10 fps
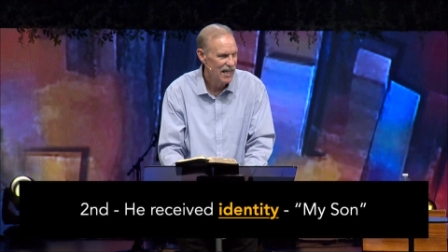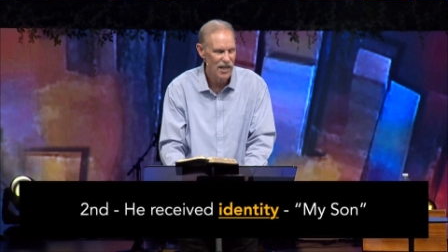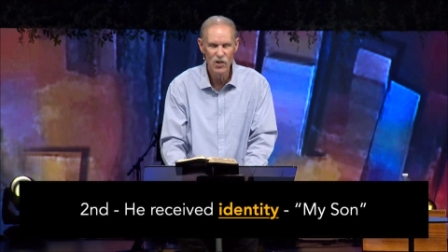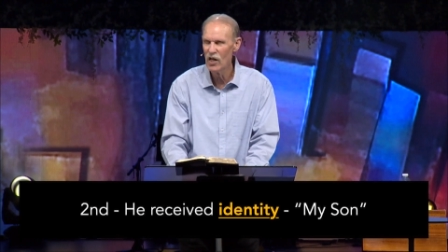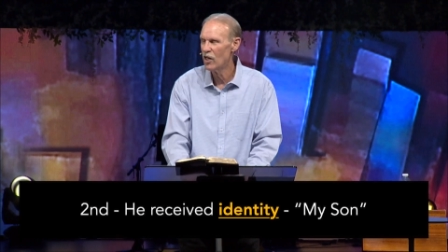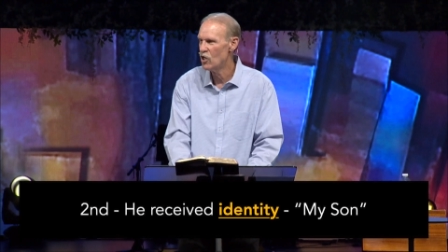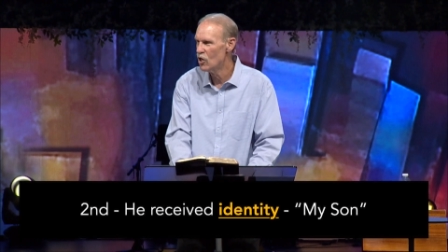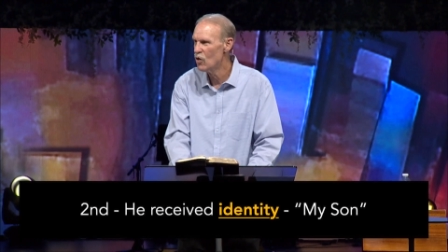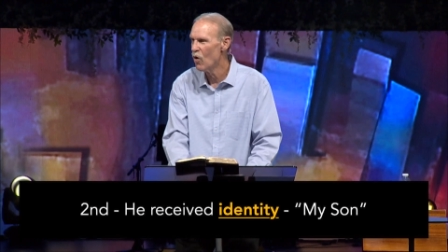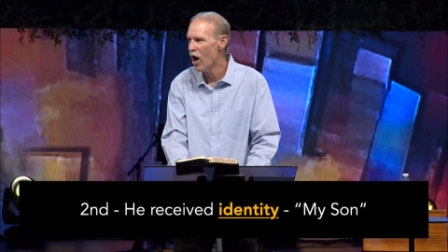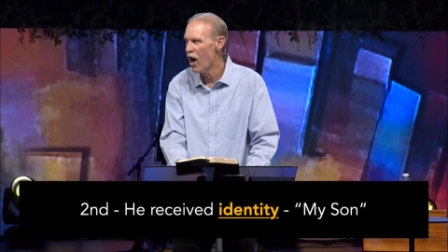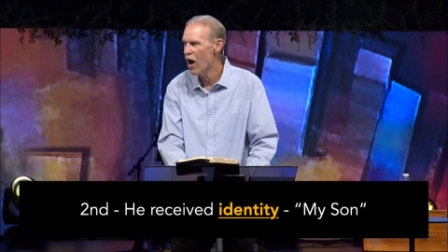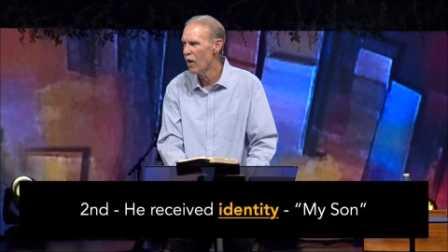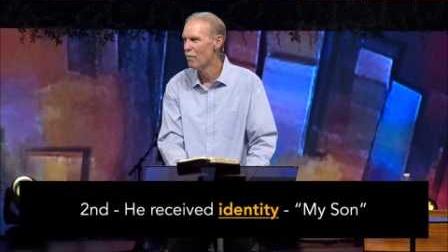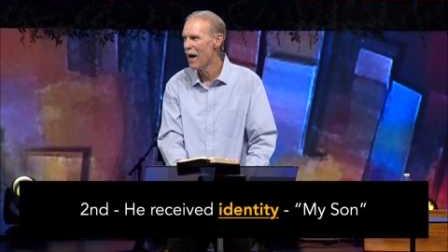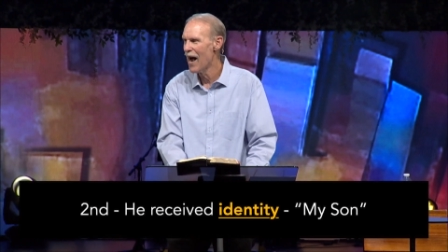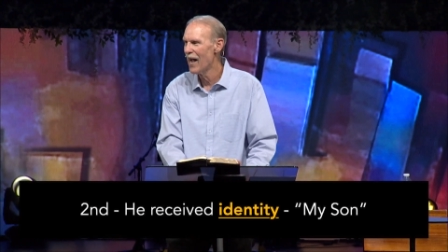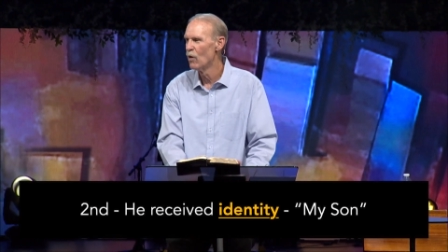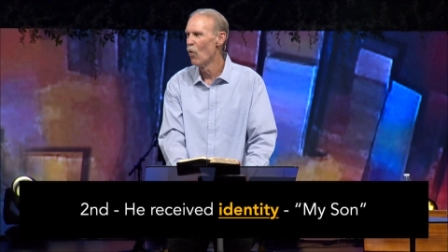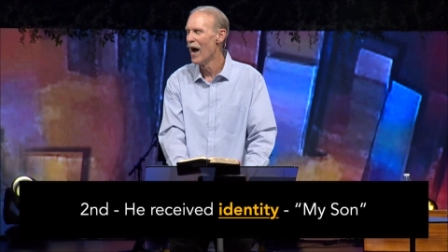He said, You are
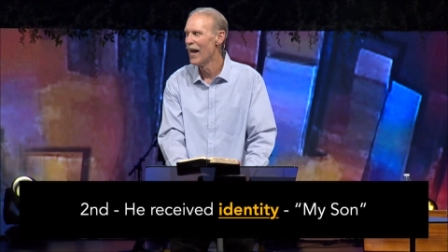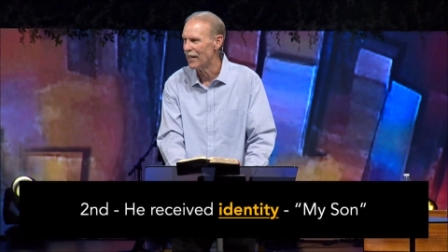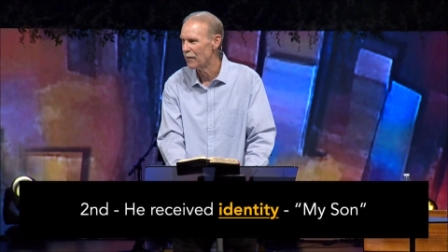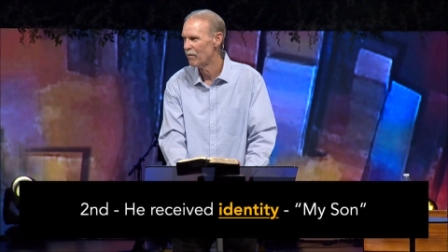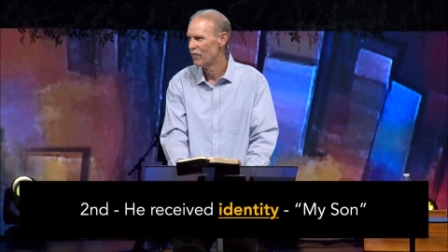my what?